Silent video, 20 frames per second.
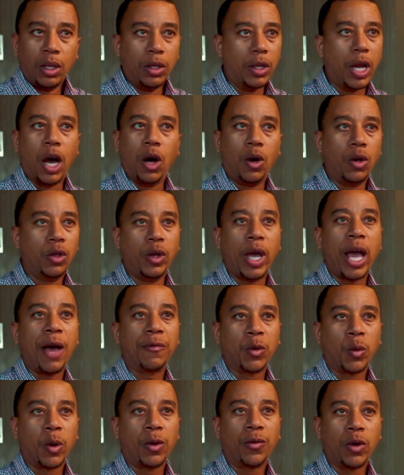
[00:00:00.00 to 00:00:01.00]
No, you
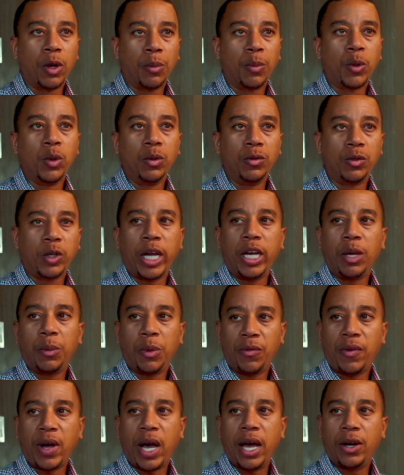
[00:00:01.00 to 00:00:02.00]
have to work for an approved training
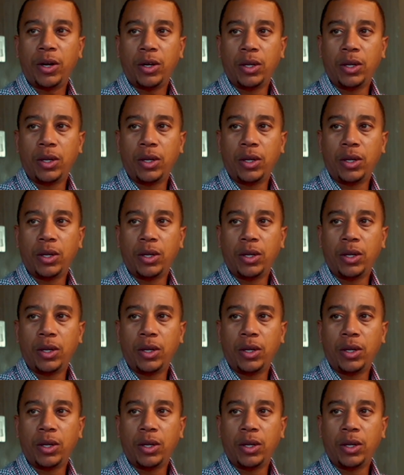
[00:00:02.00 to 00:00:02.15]
provider.